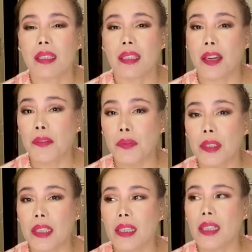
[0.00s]

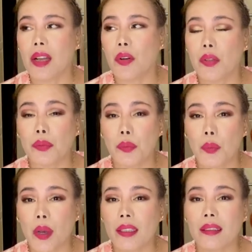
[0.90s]
carefully on
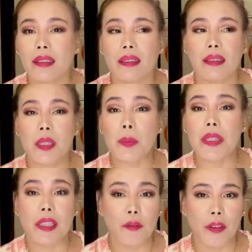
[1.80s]
what
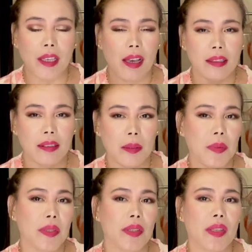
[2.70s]
specific
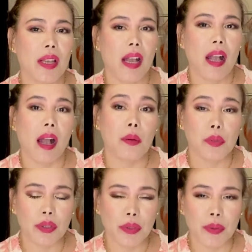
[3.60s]
items I
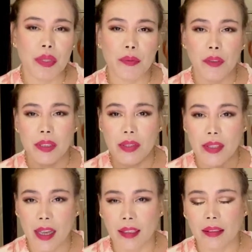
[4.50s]
would choose for this
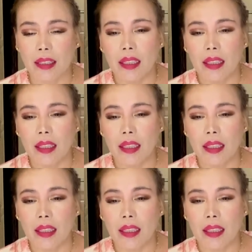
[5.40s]
tag.